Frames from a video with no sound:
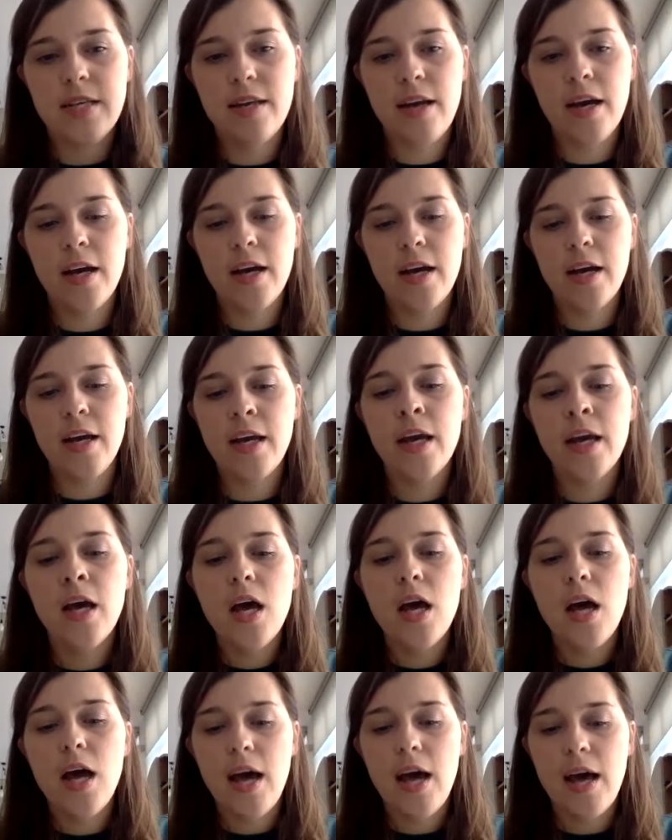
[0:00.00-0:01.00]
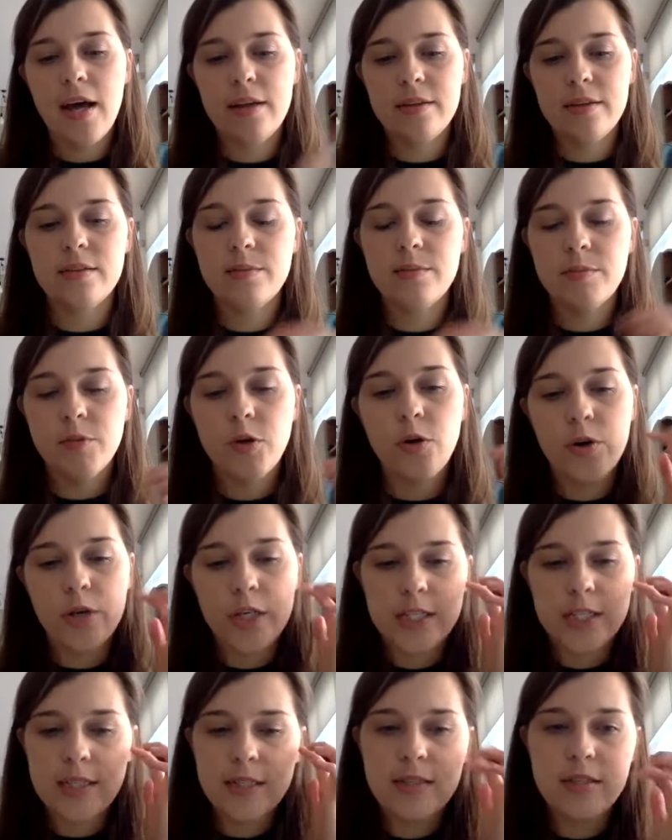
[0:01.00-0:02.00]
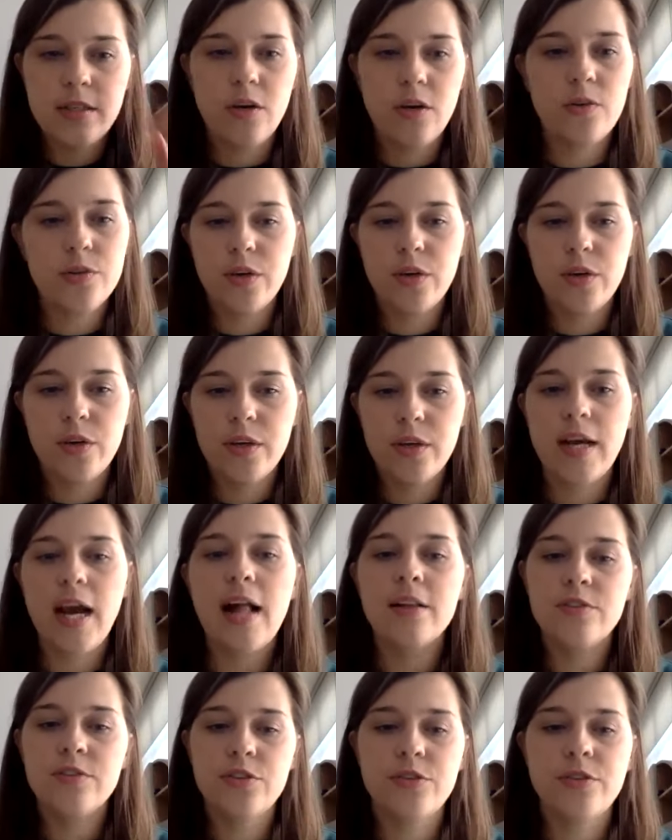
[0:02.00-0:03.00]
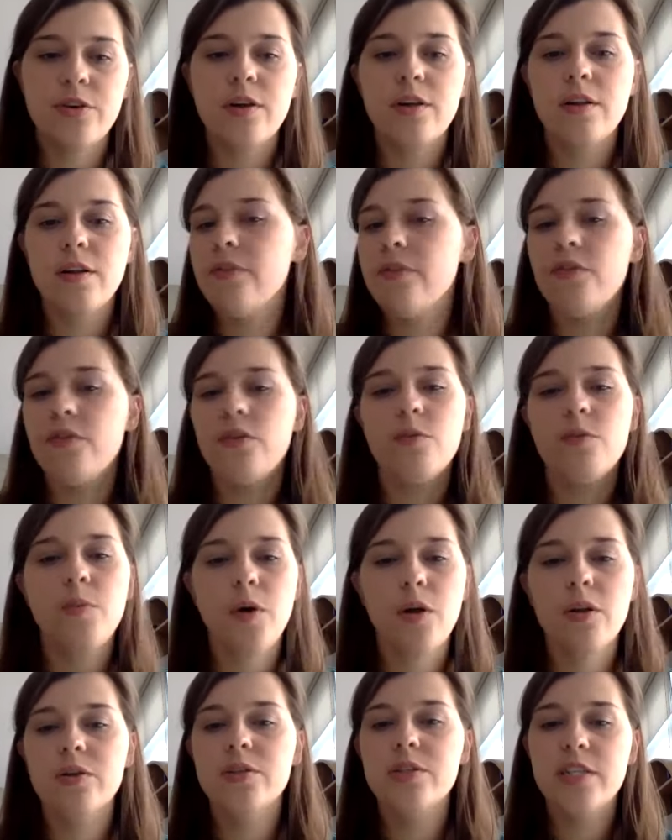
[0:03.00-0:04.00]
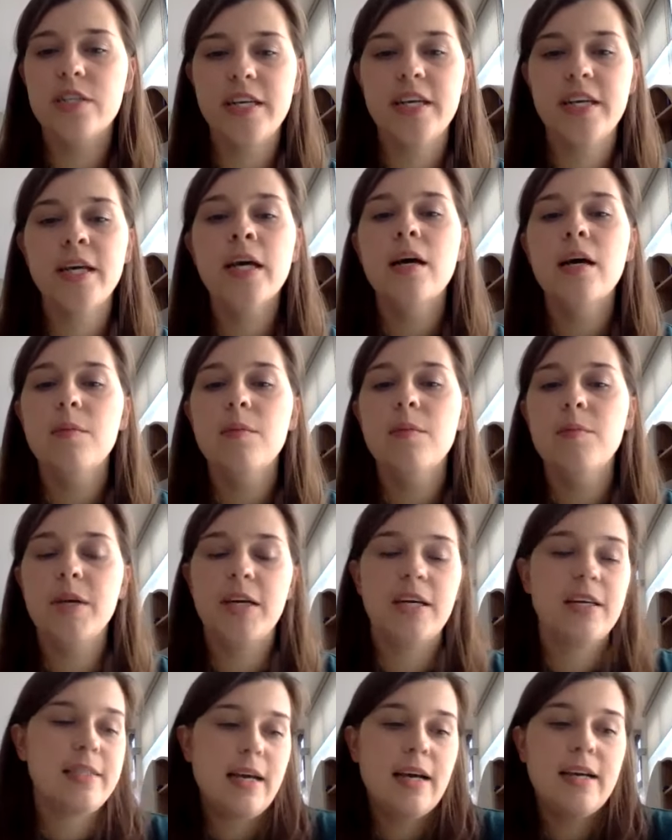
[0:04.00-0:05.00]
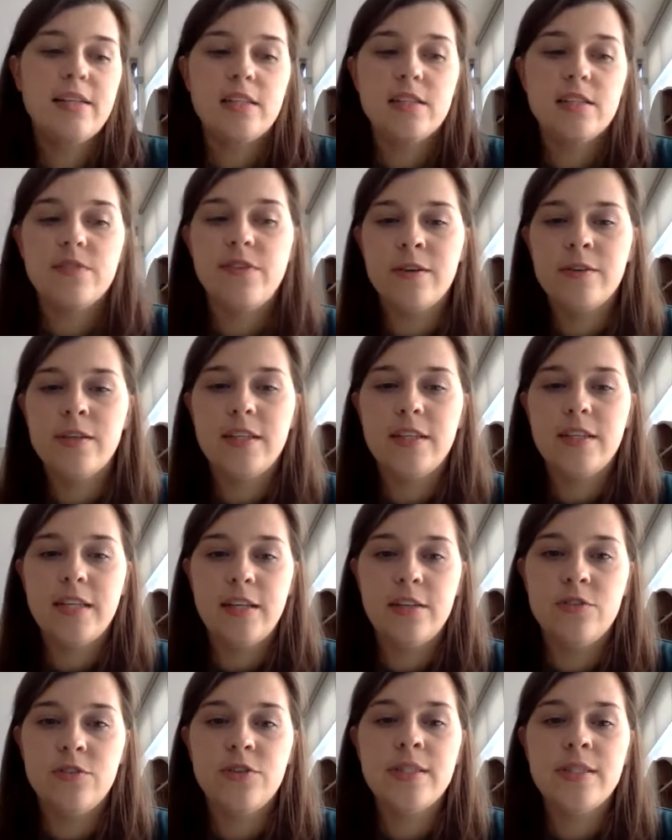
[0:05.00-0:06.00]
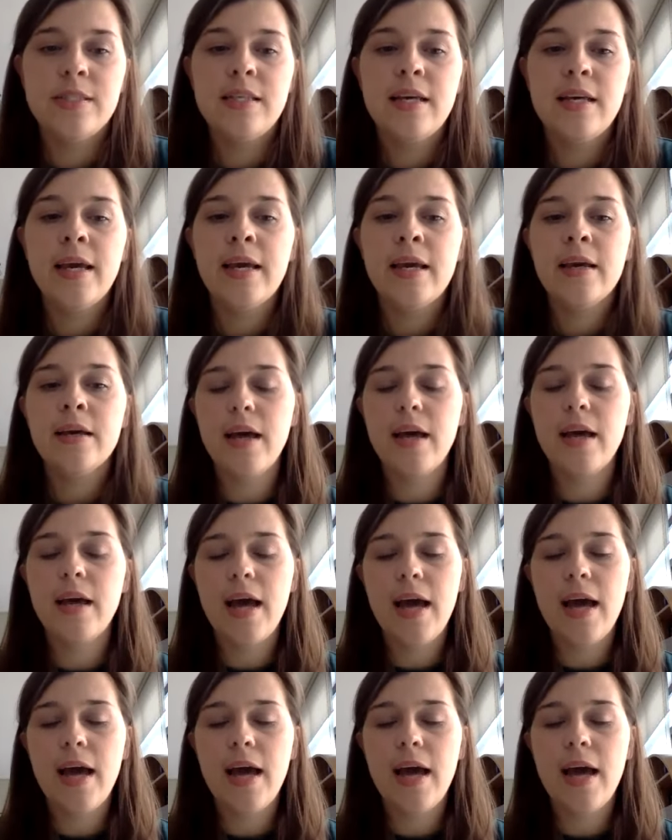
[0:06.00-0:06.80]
and I had some courses also in cultural anthropology because I just found it interesting.